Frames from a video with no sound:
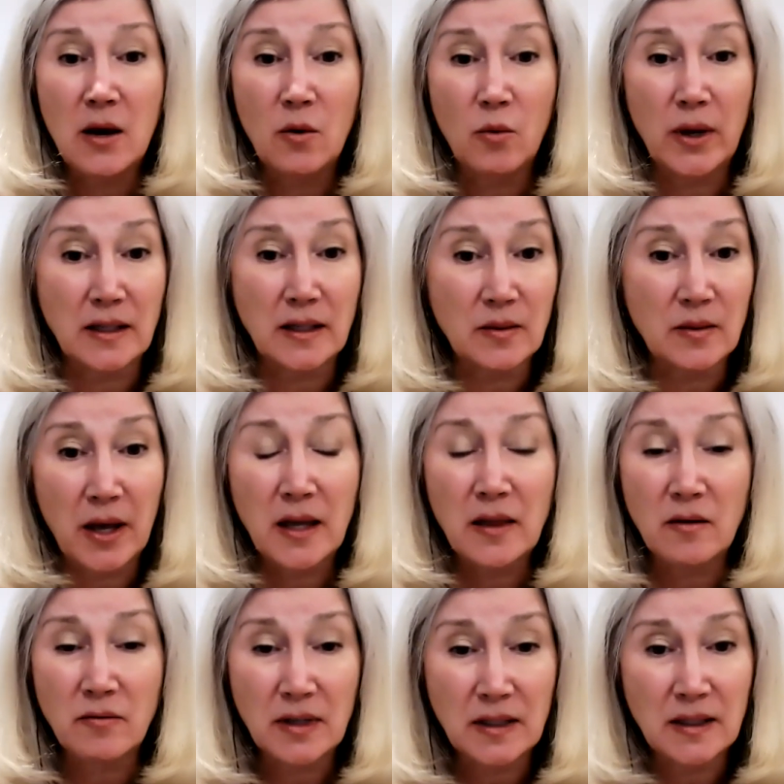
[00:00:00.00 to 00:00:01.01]
we explain
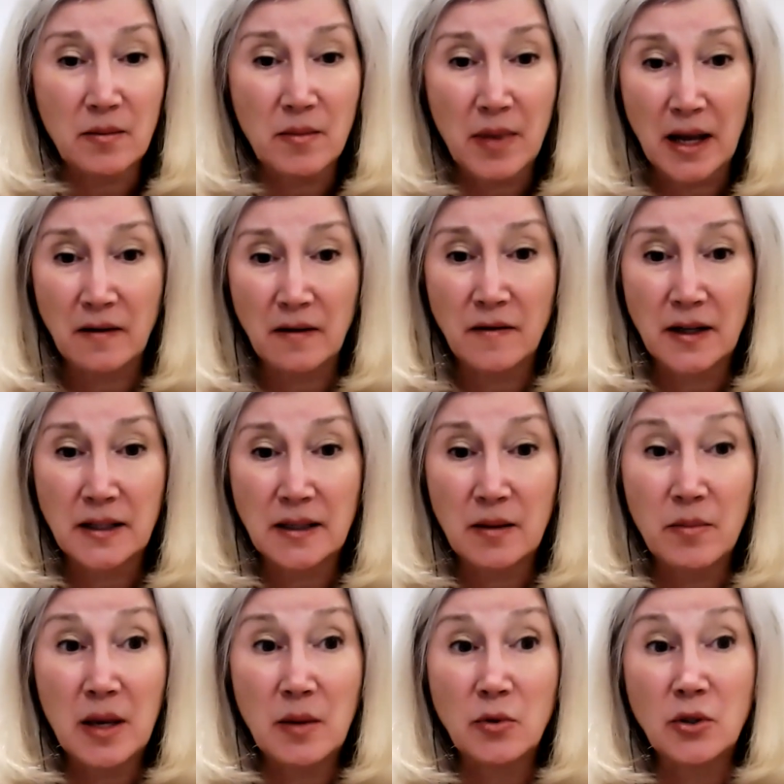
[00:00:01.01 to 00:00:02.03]
the risks and benefits,
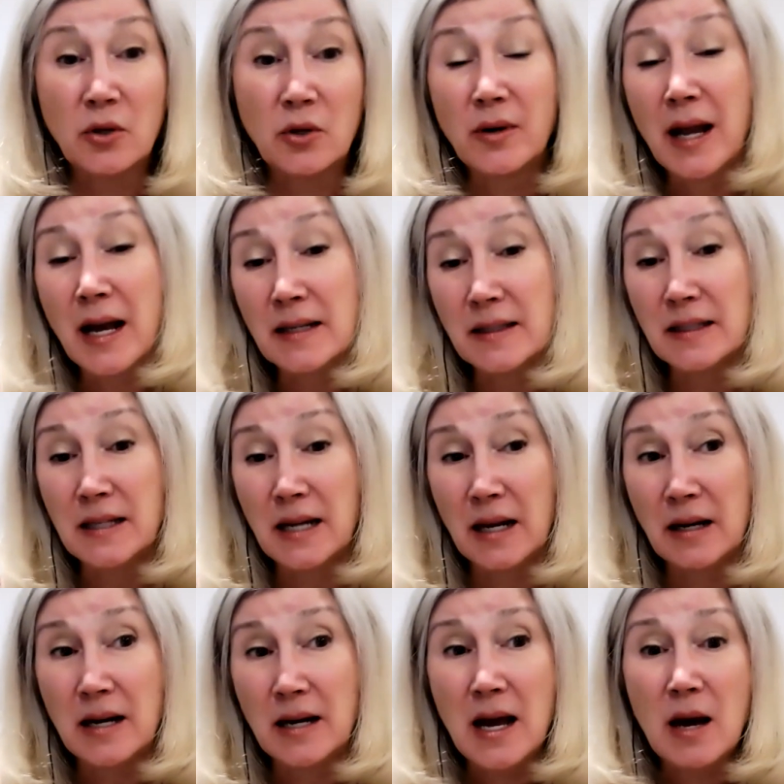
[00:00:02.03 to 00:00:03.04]
and people don't hesitate.